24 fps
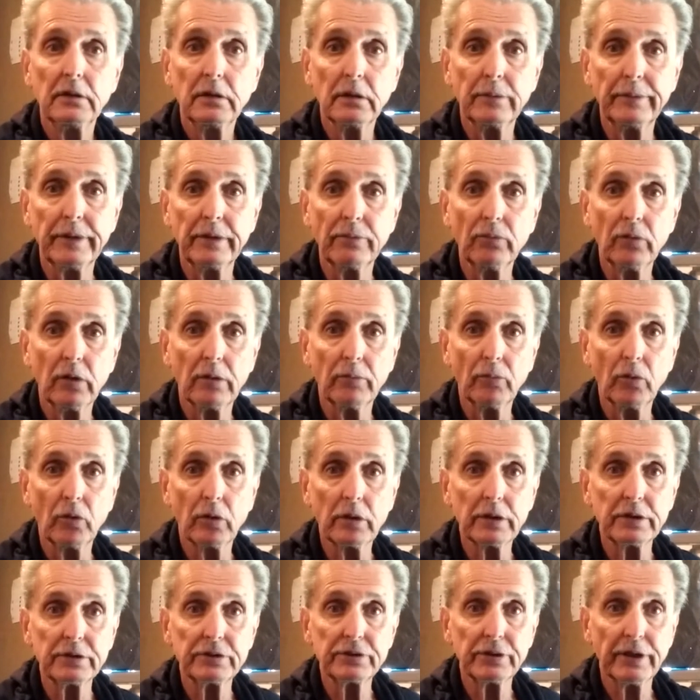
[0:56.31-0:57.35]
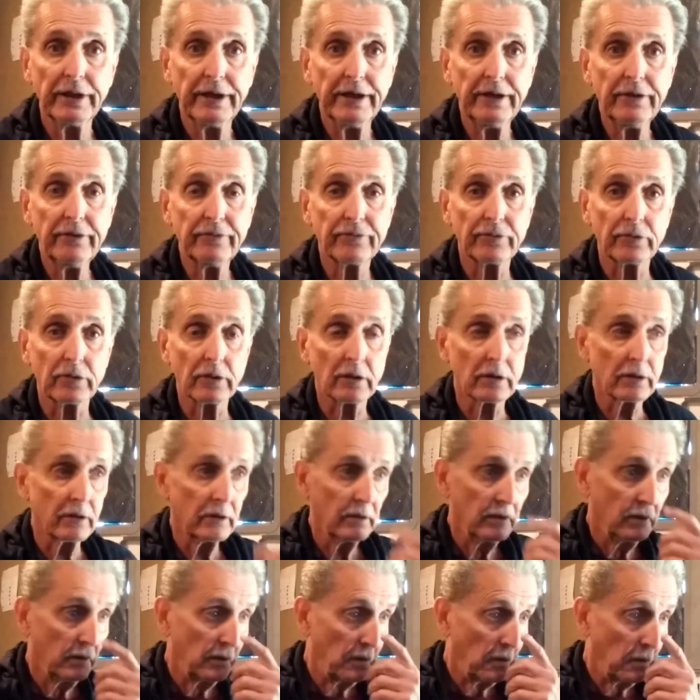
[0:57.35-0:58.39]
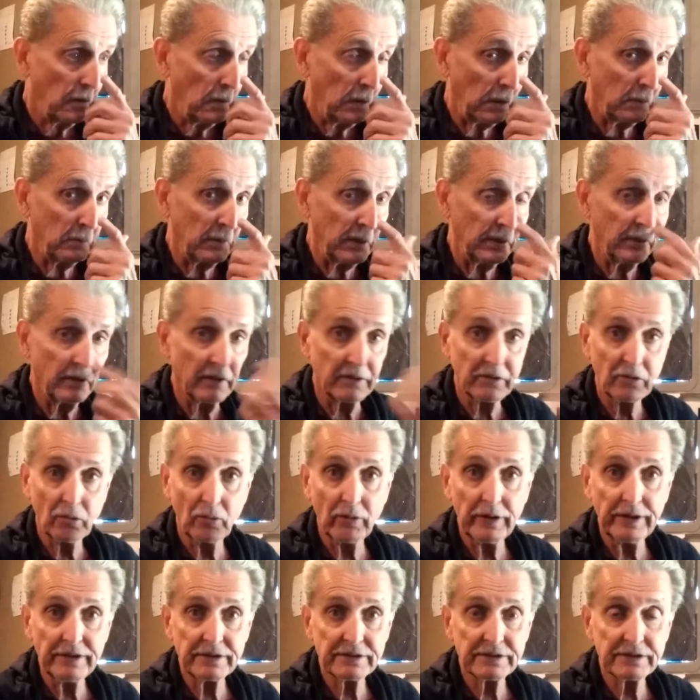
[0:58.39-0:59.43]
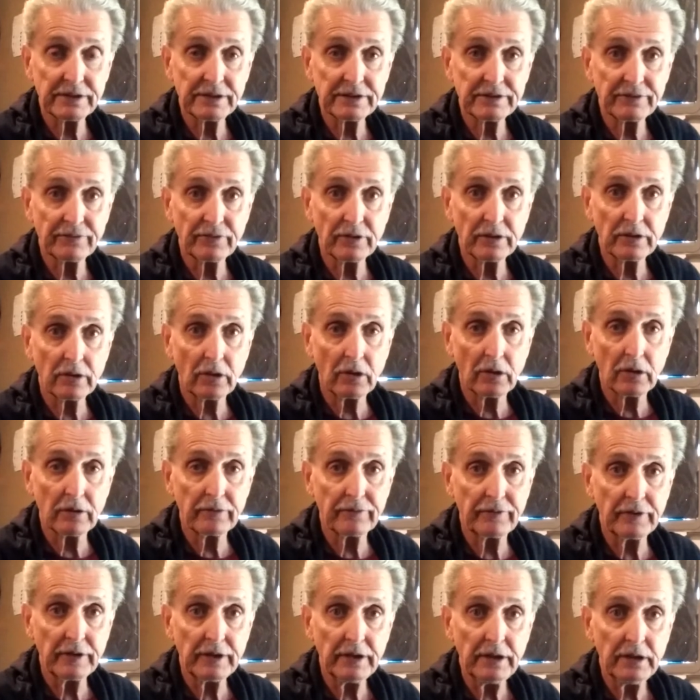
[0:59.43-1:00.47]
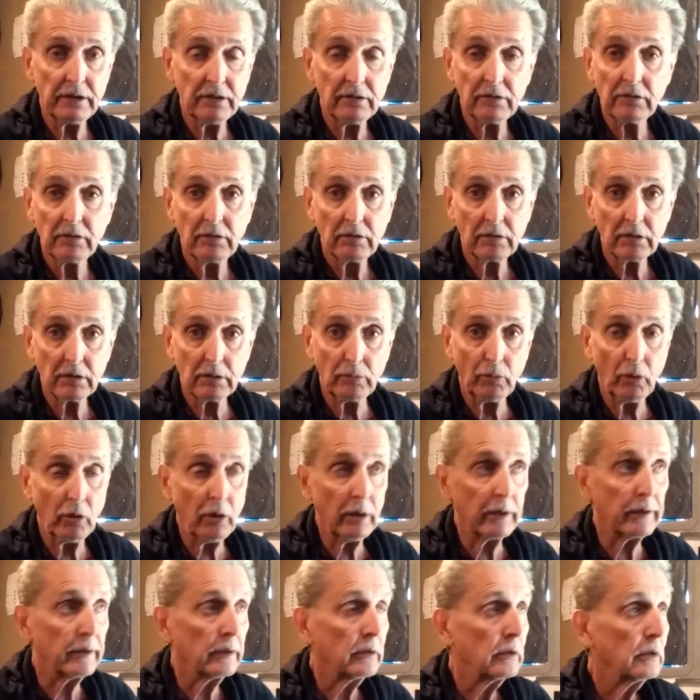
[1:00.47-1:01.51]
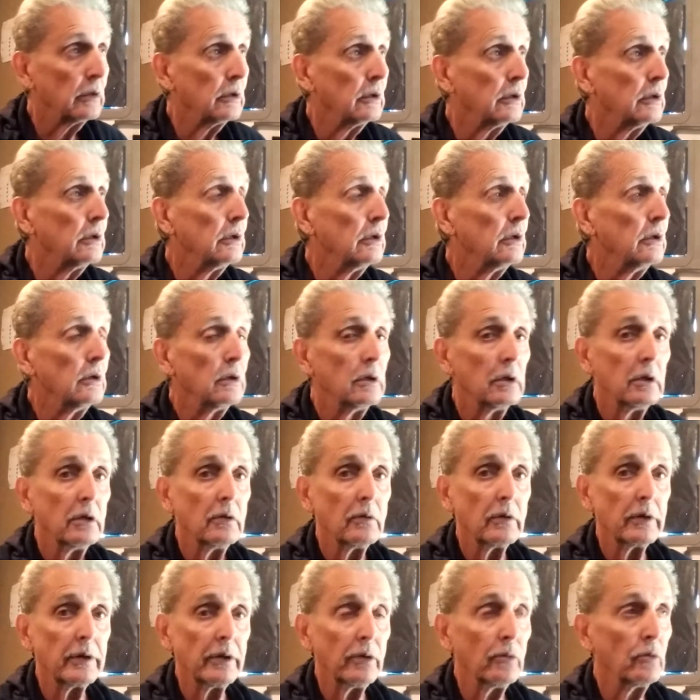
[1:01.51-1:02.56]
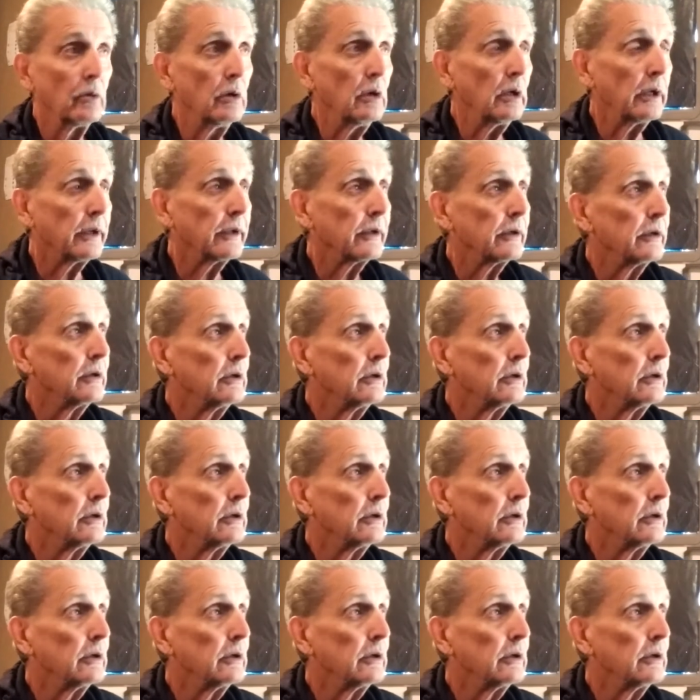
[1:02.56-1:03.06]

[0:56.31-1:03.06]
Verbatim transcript: I mean, what more could you ask for? I mean, a 26 foot RV, Come on. What do you want?